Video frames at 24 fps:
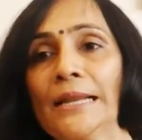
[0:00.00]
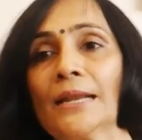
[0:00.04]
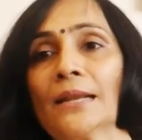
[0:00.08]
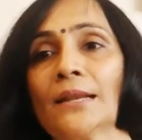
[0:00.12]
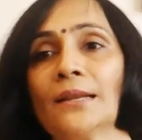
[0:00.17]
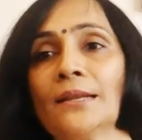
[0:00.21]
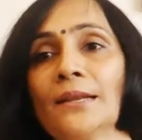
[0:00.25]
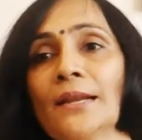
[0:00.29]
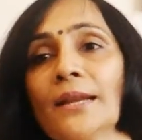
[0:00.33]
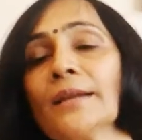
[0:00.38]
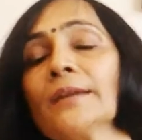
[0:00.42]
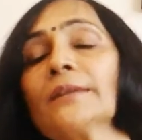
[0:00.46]

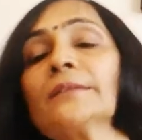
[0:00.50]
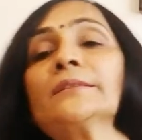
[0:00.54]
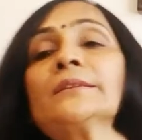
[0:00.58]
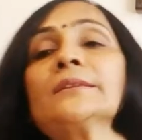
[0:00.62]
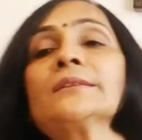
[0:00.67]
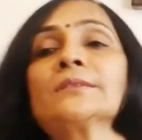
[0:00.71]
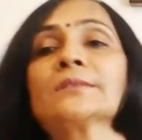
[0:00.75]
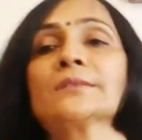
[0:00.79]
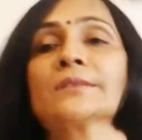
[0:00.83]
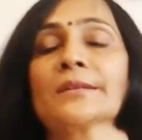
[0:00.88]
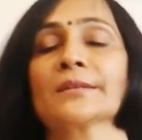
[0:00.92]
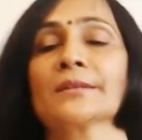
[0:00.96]
Let
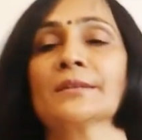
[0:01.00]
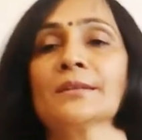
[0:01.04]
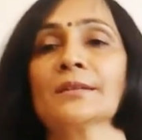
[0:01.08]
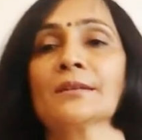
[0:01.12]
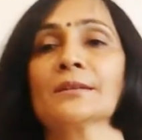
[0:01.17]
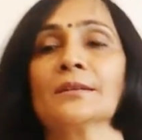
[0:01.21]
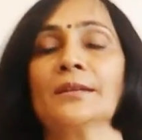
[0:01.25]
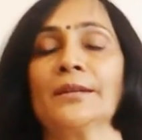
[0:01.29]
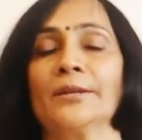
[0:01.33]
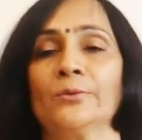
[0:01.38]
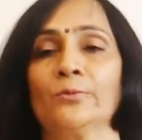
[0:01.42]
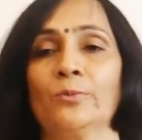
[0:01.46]
this
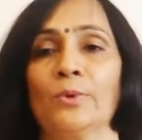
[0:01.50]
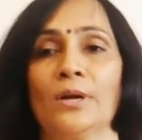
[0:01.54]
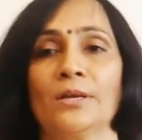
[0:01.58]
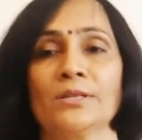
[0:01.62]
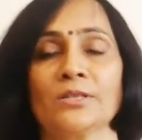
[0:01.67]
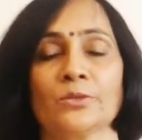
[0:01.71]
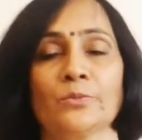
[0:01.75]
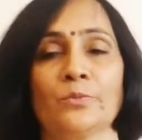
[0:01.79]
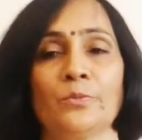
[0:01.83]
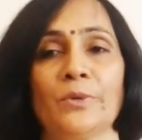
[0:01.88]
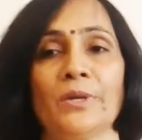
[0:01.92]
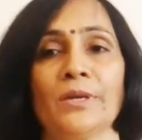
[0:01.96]
technical
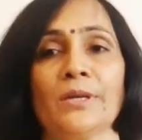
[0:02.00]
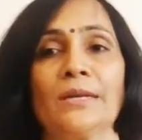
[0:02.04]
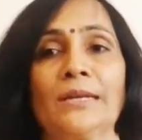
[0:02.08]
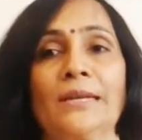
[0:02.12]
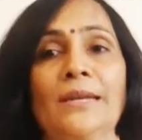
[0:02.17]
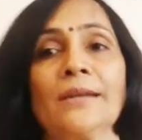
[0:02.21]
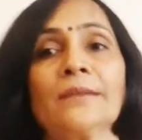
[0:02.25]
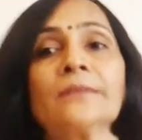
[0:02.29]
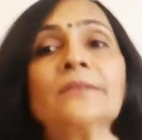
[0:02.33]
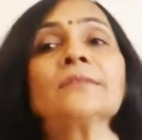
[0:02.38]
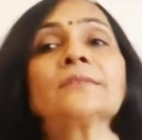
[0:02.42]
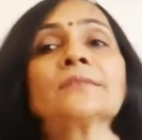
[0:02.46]
advancement,
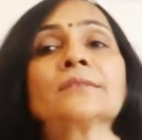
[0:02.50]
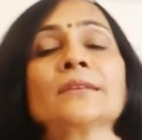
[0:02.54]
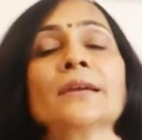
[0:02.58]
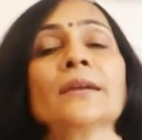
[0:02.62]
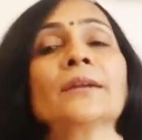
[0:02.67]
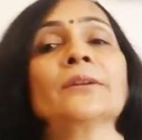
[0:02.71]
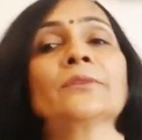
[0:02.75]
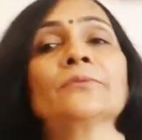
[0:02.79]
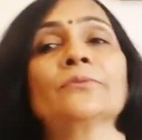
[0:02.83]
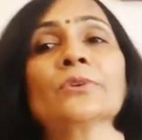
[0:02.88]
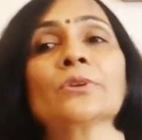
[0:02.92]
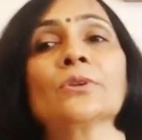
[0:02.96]
let this
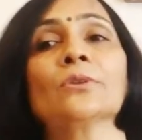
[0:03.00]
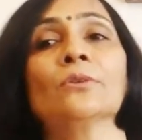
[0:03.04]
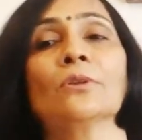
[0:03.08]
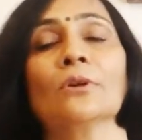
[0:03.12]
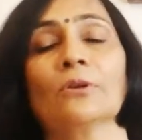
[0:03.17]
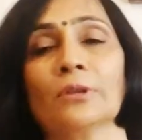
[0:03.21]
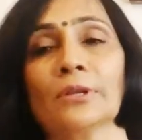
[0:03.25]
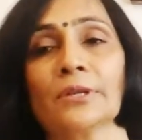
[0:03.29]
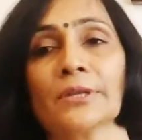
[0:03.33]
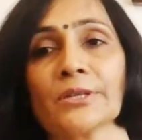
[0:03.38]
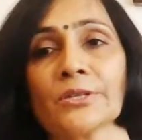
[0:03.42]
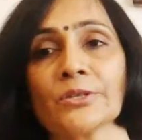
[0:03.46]
scientific
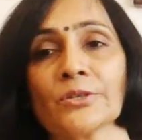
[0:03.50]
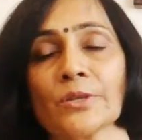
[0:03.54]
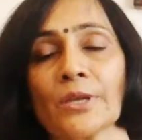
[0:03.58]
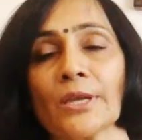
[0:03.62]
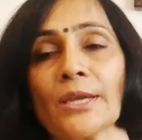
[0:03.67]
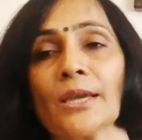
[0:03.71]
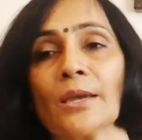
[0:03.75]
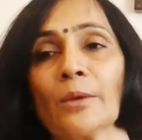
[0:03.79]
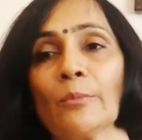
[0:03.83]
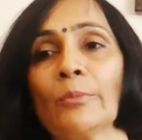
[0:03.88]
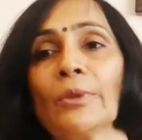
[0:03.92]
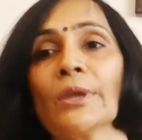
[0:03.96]
knowledge
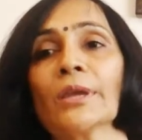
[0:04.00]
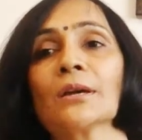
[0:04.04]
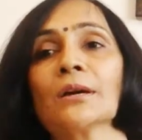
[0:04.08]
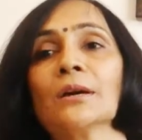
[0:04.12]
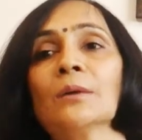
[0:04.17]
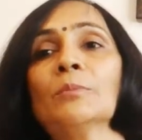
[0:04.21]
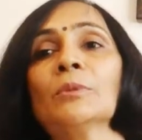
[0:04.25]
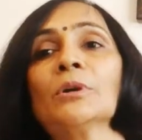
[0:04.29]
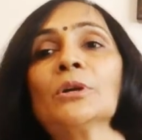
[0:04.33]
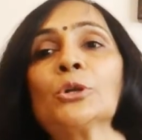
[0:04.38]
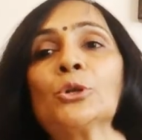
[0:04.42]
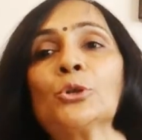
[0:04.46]

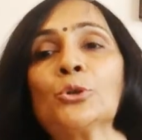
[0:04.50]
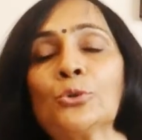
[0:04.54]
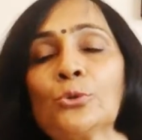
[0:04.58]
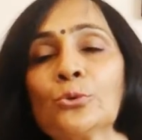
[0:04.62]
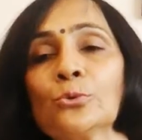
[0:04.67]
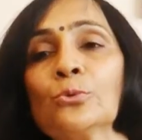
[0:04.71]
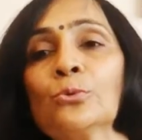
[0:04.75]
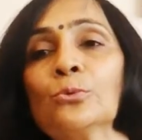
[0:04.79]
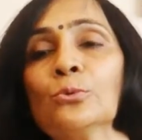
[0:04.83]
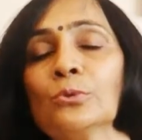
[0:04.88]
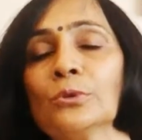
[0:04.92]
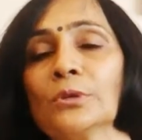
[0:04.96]
become a
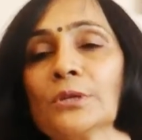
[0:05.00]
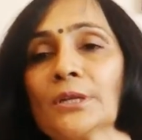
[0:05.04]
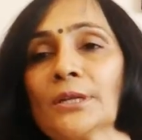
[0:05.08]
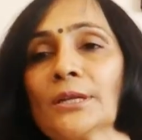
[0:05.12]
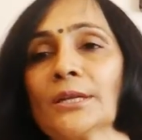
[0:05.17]
tool,